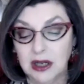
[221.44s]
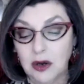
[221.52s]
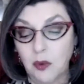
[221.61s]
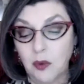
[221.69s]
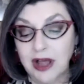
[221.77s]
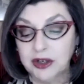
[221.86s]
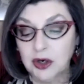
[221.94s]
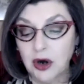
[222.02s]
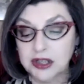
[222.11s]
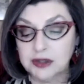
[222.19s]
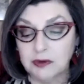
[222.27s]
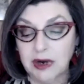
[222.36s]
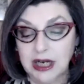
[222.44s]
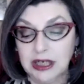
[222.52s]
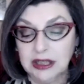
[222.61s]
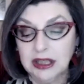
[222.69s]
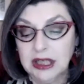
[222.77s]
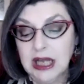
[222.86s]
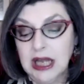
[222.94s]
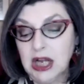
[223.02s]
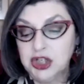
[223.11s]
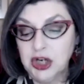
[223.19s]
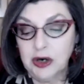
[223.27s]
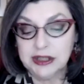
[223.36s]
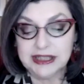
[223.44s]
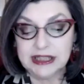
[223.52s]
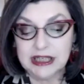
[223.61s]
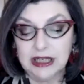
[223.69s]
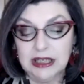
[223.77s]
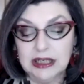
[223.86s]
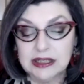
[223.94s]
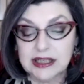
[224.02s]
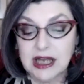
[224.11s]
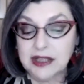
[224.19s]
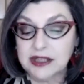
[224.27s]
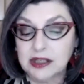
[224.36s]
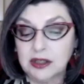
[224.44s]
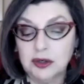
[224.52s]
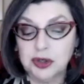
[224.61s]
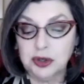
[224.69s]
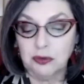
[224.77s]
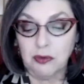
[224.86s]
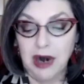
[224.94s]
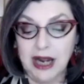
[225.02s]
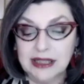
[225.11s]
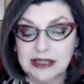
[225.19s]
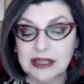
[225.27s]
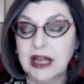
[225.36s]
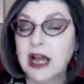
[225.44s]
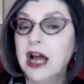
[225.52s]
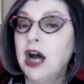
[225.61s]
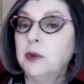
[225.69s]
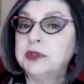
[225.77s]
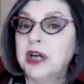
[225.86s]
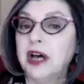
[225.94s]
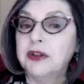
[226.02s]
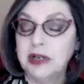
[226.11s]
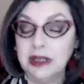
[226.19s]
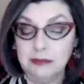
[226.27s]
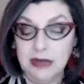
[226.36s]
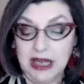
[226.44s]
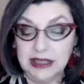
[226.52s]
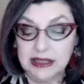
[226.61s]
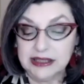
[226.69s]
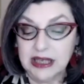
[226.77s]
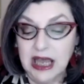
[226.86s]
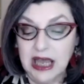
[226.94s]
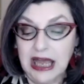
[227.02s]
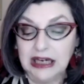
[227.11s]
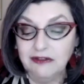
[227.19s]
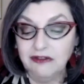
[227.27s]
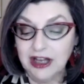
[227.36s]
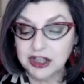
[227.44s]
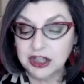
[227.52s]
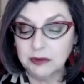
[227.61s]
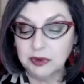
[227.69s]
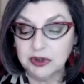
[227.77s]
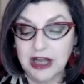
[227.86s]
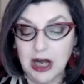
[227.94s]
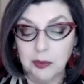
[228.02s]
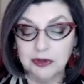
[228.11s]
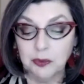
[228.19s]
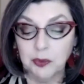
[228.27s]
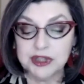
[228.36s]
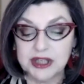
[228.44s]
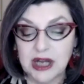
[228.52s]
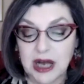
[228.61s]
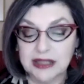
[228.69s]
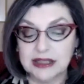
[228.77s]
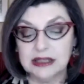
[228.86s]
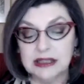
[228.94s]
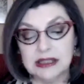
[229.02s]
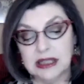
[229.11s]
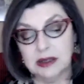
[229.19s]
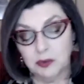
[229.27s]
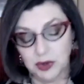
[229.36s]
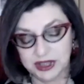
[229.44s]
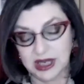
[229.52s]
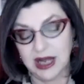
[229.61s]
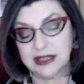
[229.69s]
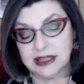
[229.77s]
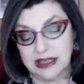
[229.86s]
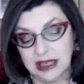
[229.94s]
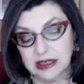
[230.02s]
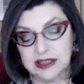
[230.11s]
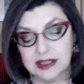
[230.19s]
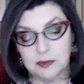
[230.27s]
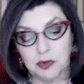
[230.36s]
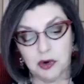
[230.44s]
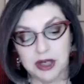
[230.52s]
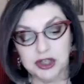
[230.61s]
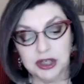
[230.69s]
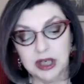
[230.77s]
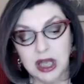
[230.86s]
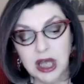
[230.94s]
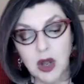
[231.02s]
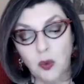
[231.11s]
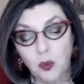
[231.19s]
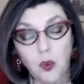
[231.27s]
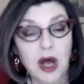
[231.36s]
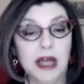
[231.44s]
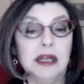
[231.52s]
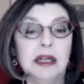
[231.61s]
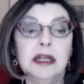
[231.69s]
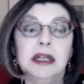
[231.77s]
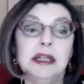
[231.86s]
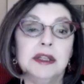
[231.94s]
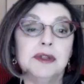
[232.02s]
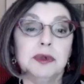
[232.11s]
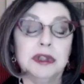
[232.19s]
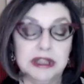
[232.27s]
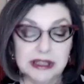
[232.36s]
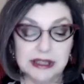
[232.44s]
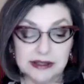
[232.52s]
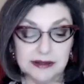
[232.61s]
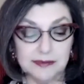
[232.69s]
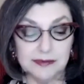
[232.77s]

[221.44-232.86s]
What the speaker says: While incarcerated, Jarrett studied his constitutional rights, helped other inmates, and eventually, with the help of the Wisconsin Innocence Project, won his release.